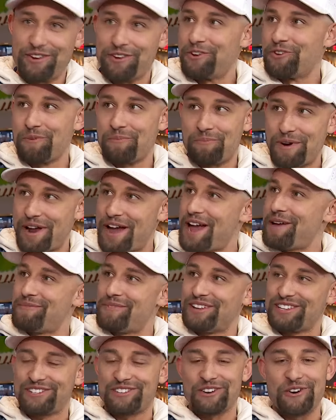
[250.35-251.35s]
You're in your prime.
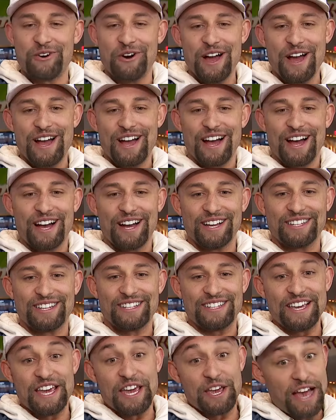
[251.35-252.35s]
And so uh, to
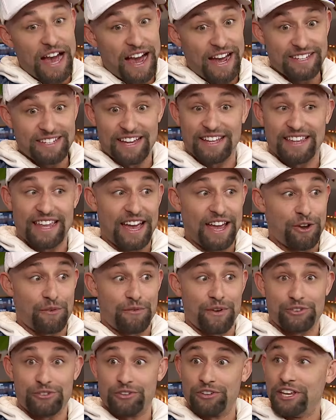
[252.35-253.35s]
see guys like that, your
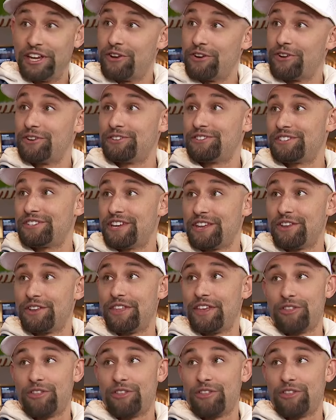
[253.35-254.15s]
veteran leaders in,